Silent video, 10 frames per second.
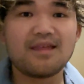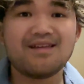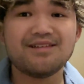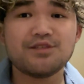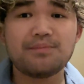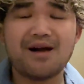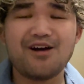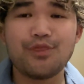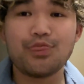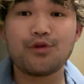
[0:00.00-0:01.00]
It's about
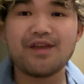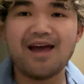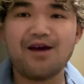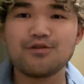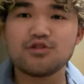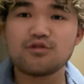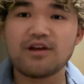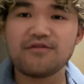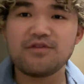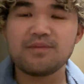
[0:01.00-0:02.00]
a 3-hour
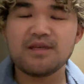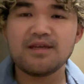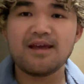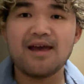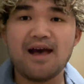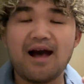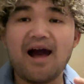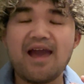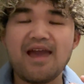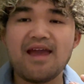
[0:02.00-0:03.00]
drive for me.
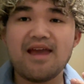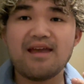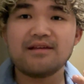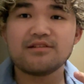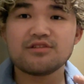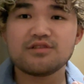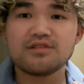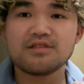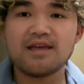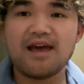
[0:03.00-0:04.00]
I
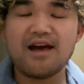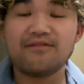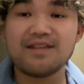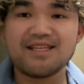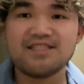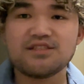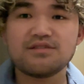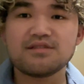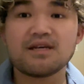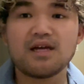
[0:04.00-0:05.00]
currently have an
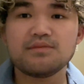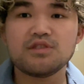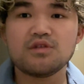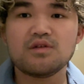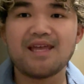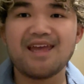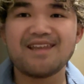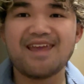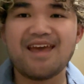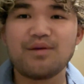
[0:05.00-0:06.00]
Eastern time zone, and
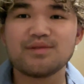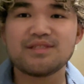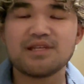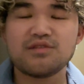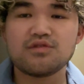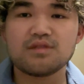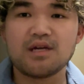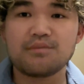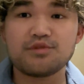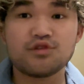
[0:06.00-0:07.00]
they have a Central
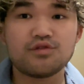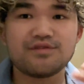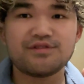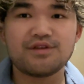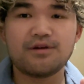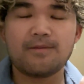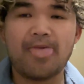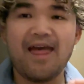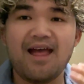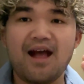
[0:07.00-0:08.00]
time zone, so
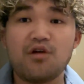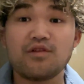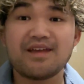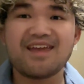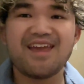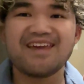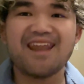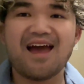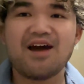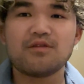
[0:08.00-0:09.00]
I will gain an
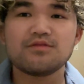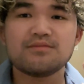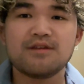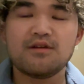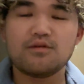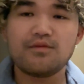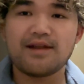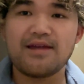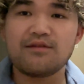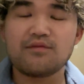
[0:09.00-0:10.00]
hour when
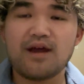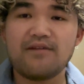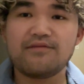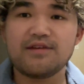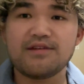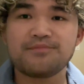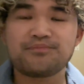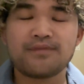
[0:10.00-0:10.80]
I arrive there.